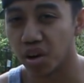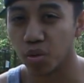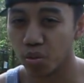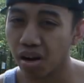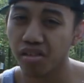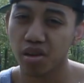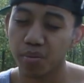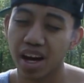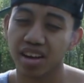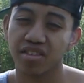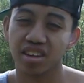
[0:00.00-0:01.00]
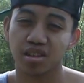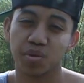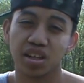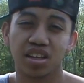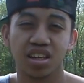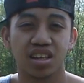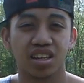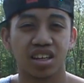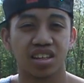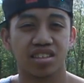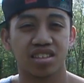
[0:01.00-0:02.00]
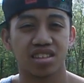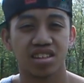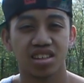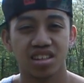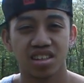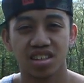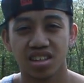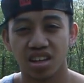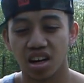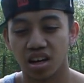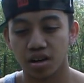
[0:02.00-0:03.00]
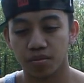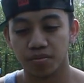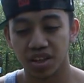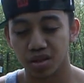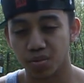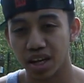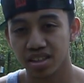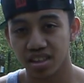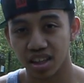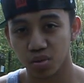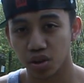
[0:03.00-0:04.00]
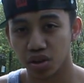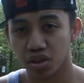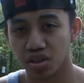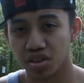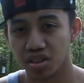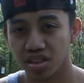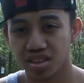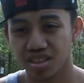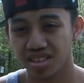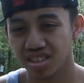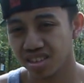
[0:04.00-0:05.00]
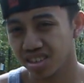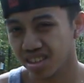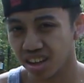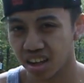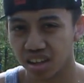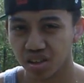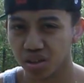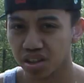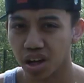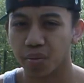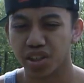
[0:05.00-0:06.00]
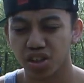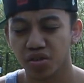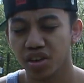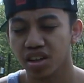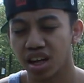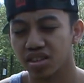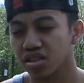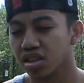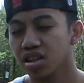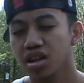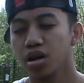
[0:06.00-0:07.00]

wherever your back flexibility is best, that's where you should let it do its job. It should feel natural.